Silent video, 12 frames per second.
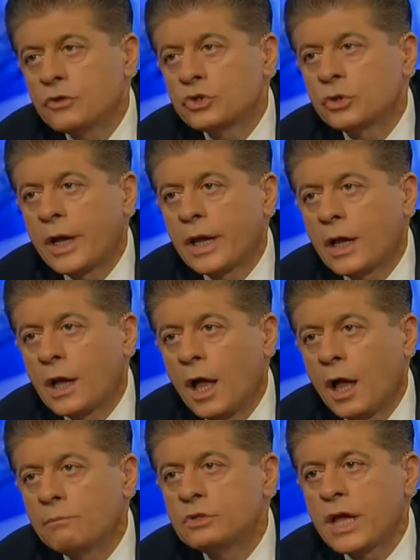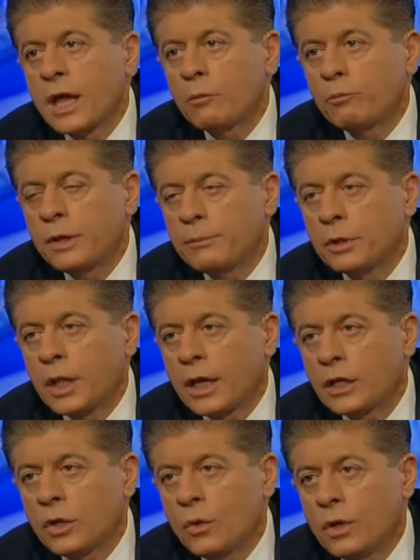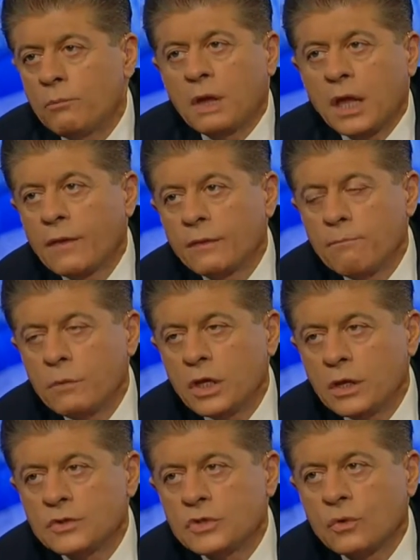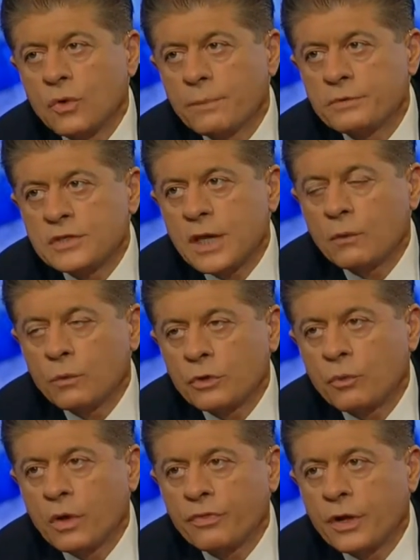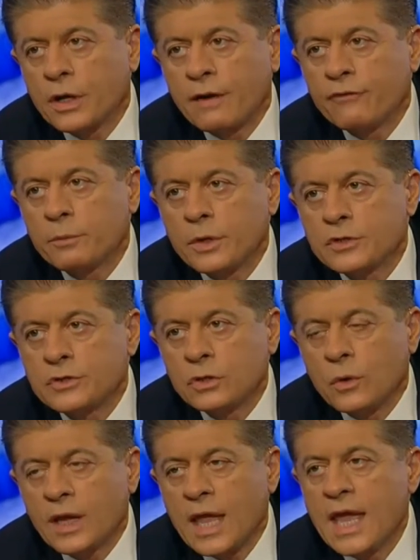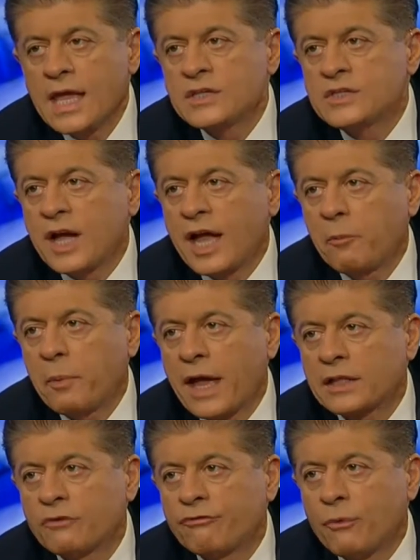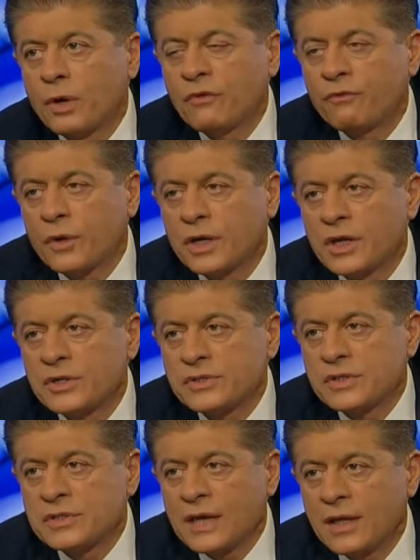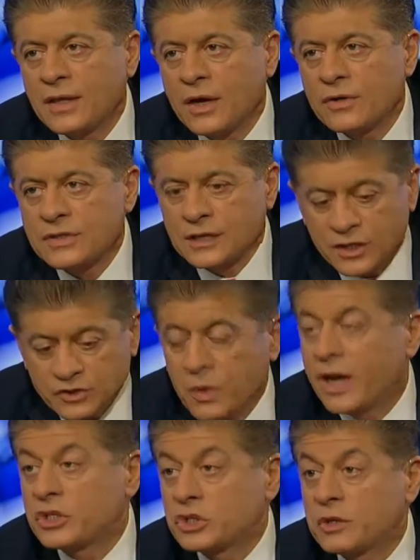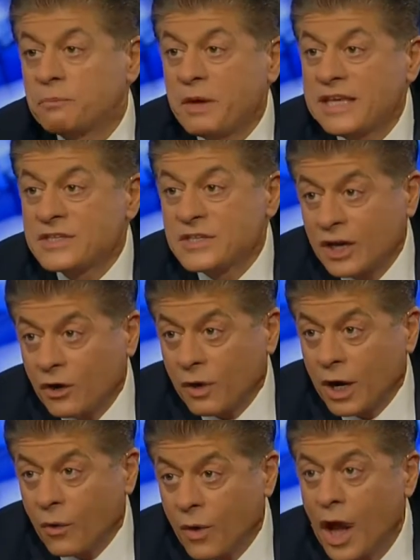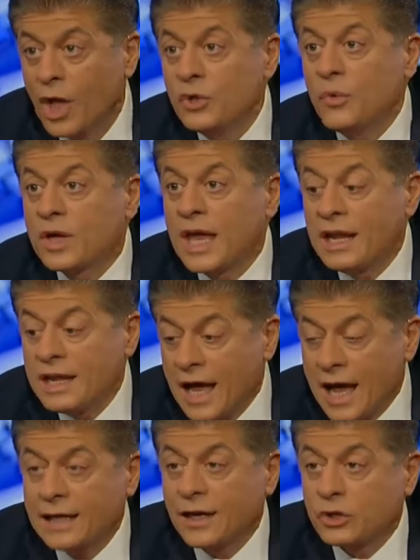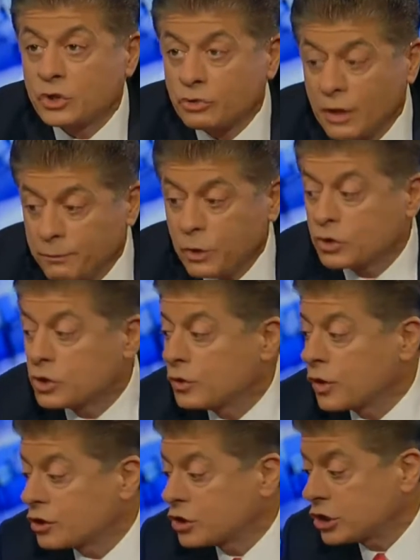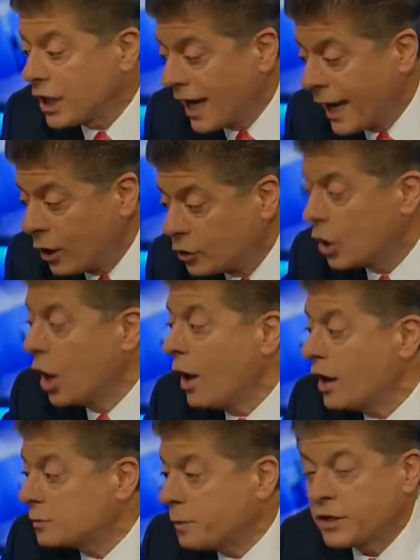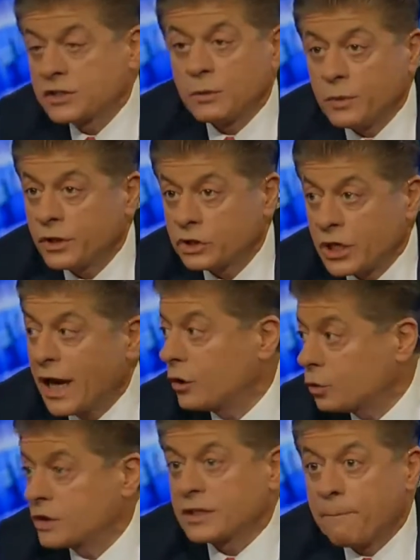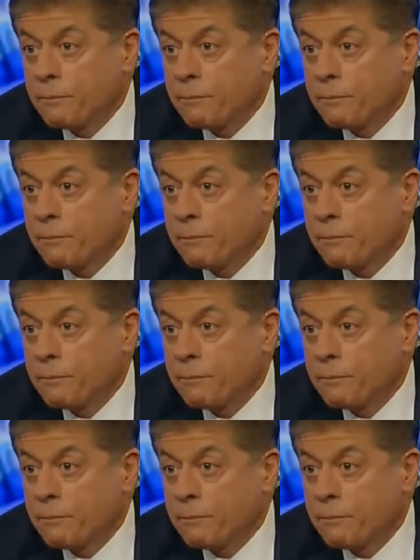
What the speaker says: to try and calm down people like you and me and the millions who are upset with what their government is doing is dial back the 44 years to 10 years. Guess what? It should be zero. You cannot attribute to the child, especially when the child was a